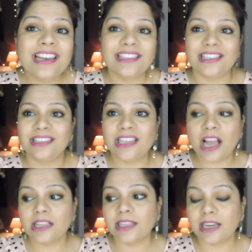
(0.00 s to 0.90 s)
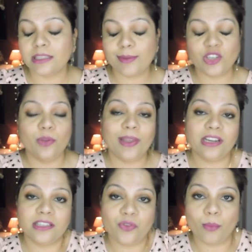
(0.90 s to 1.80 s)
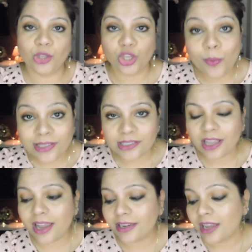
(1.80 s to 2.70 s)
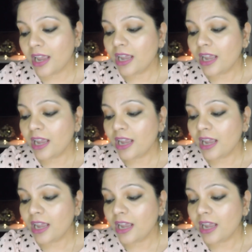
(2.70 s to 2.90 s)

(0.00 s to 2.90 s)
it's a task, and especially when it is from a US site,